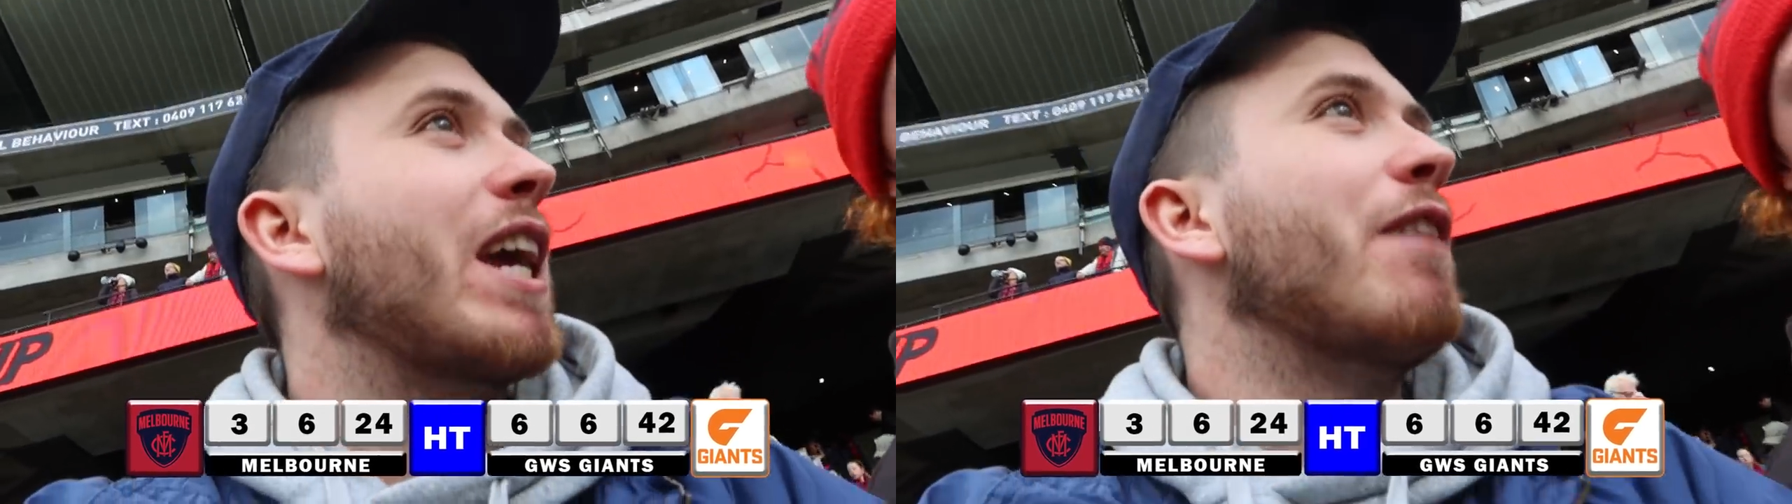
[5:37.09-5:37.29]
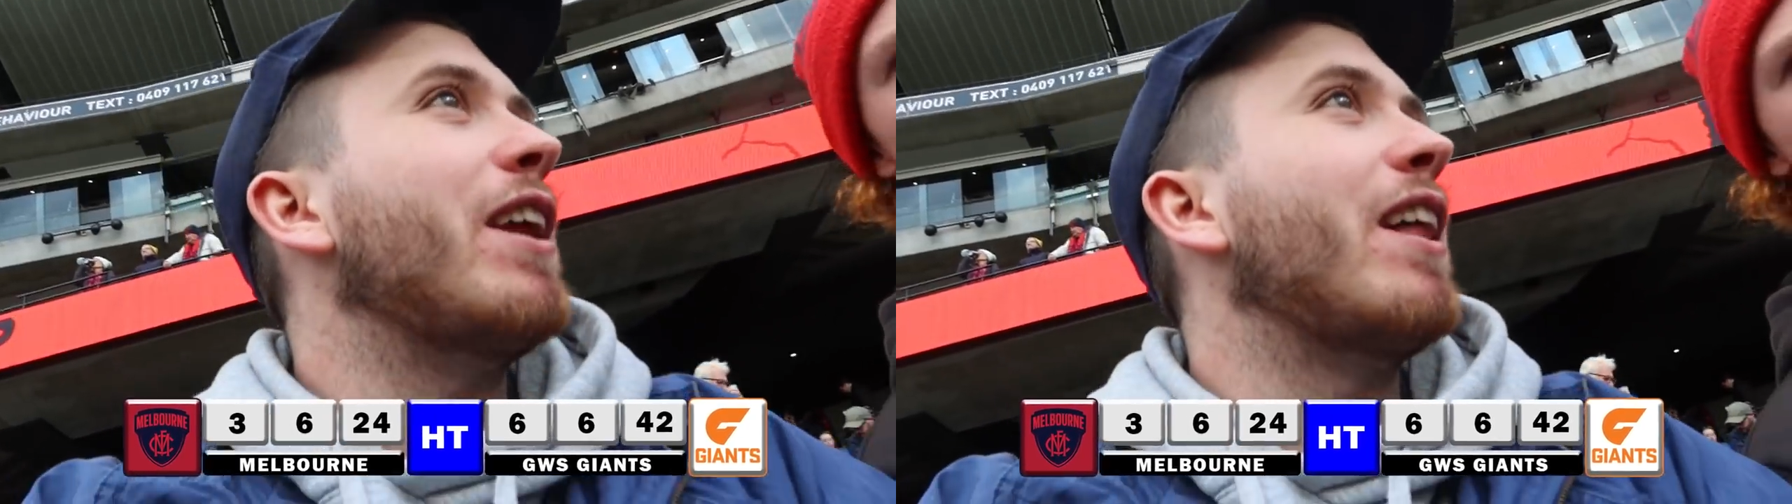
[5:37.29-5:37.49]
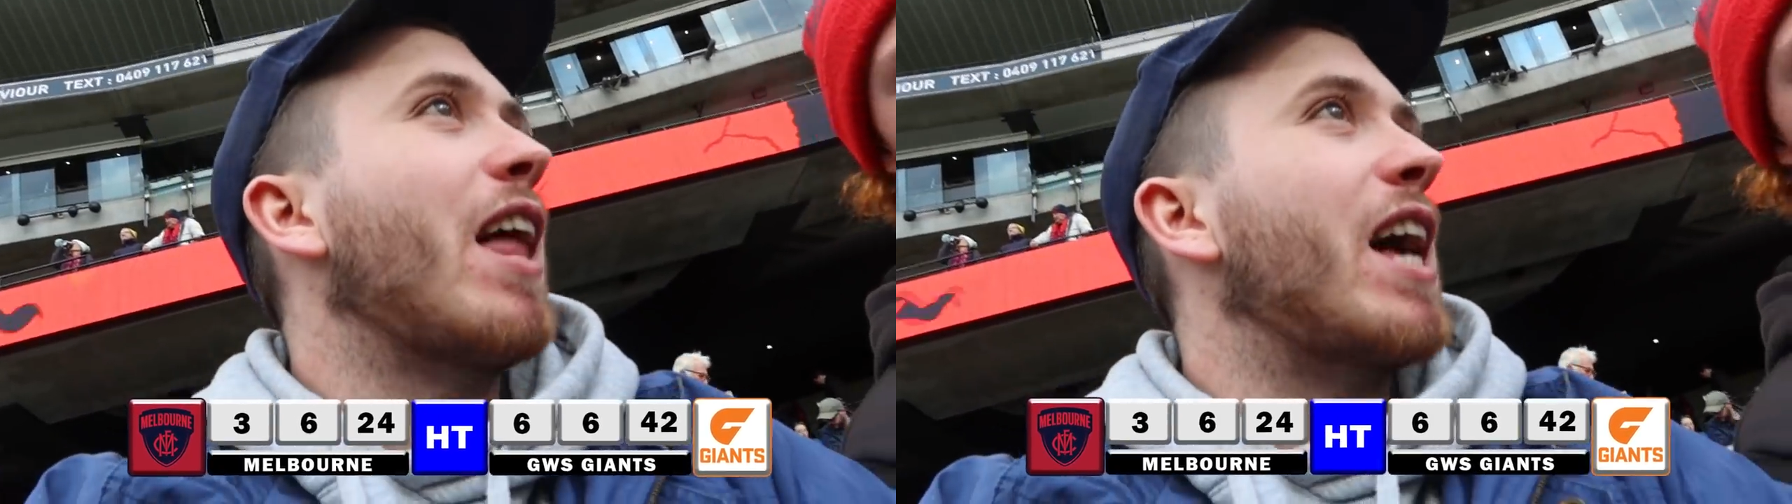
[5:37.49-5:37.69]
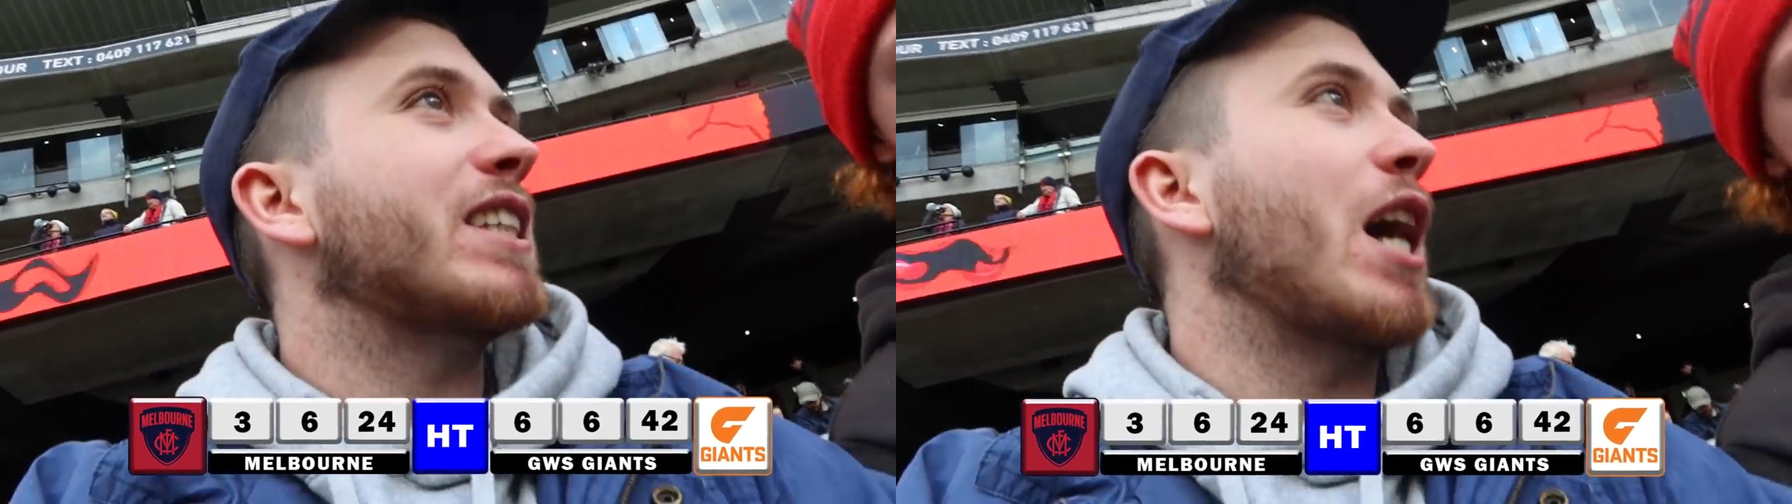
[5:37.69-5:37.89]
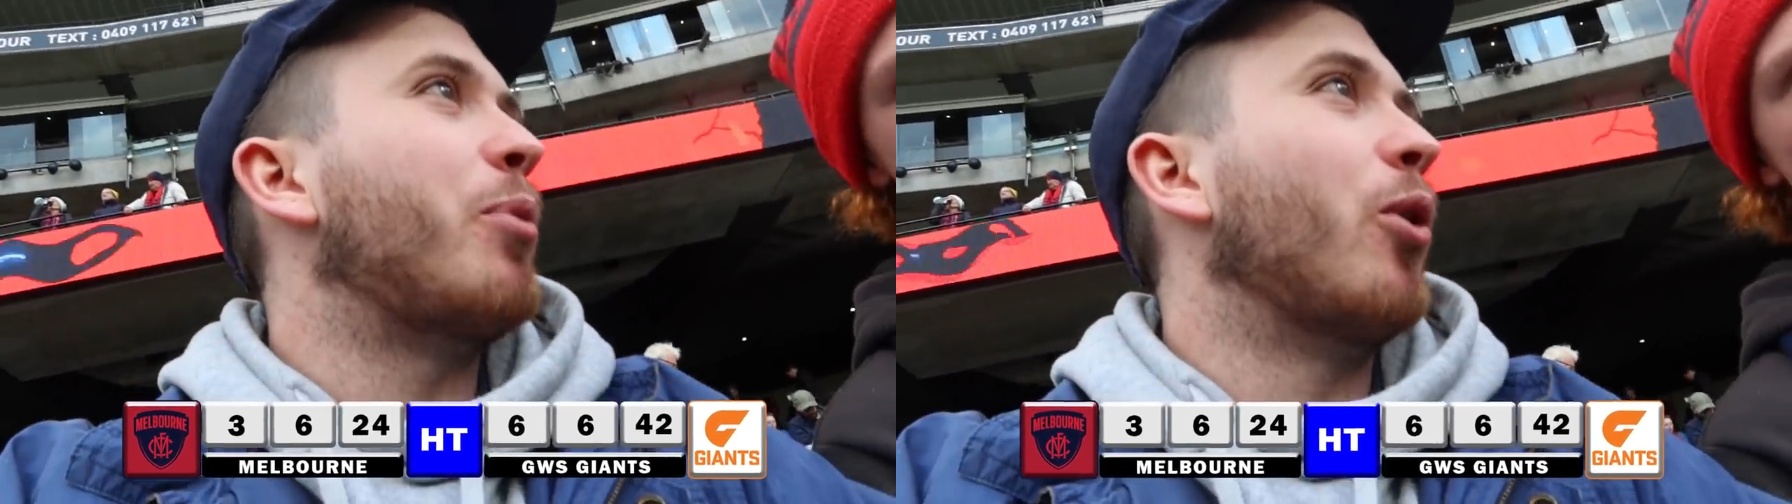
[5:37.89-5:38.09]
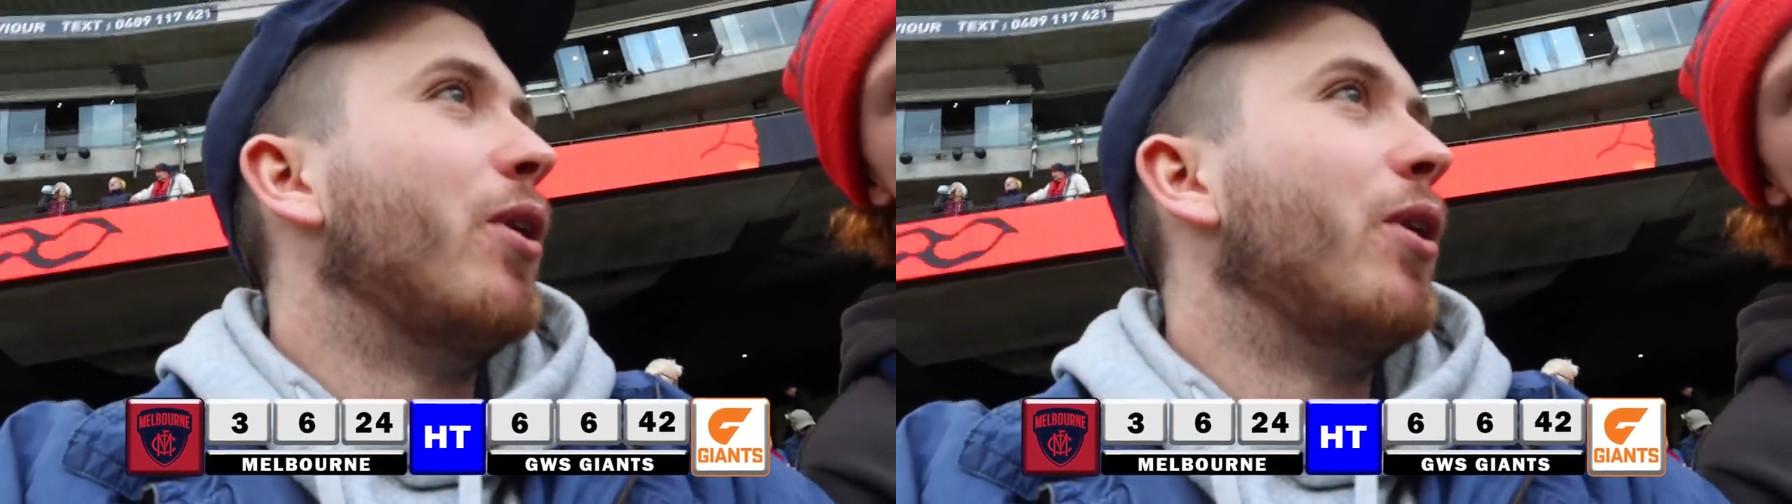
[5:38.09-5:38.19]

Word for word: Like even our last couple,